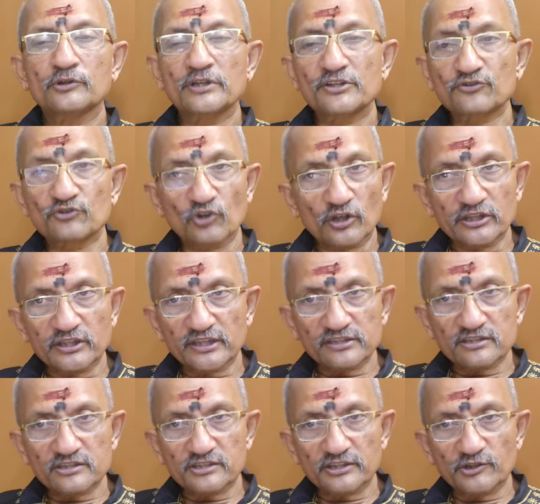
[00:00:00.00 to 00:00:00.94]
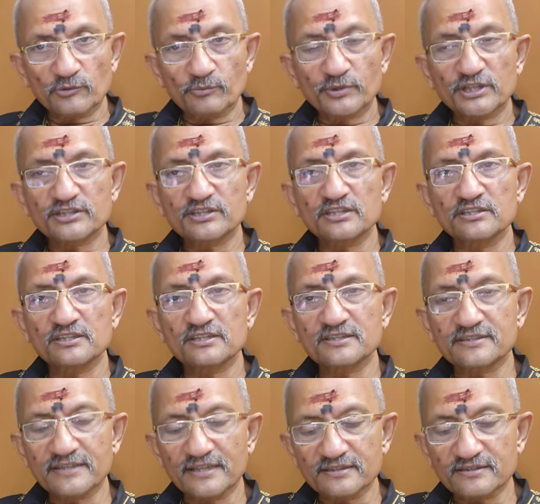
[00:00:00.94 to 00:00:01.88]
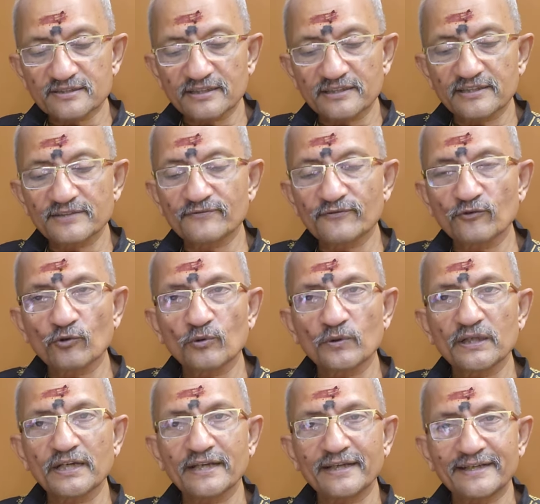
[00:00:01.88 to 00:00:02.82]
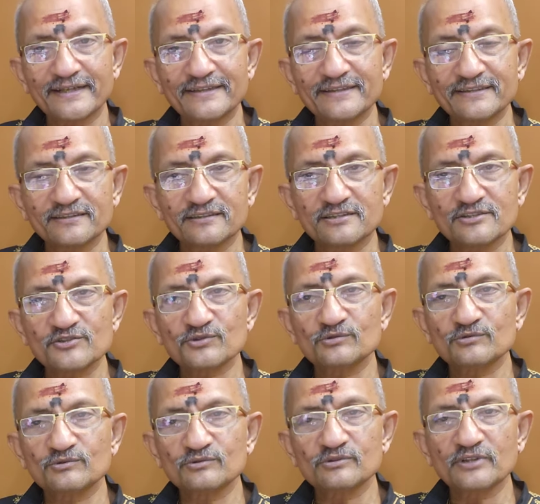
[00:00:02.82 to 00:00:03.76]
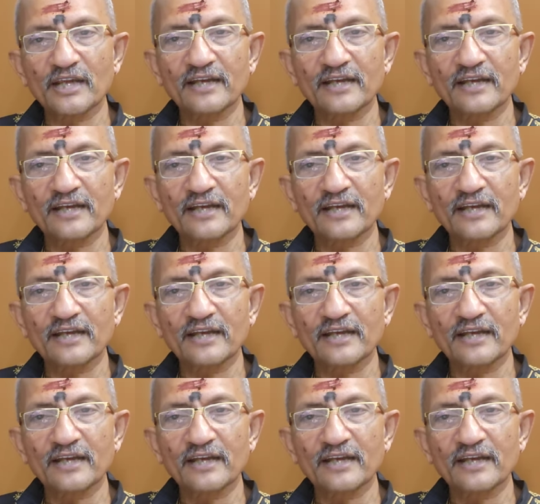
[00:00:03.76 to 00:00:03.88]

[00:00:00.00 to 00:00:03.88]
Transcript: is not tested. Your patience is tested if over 8 years you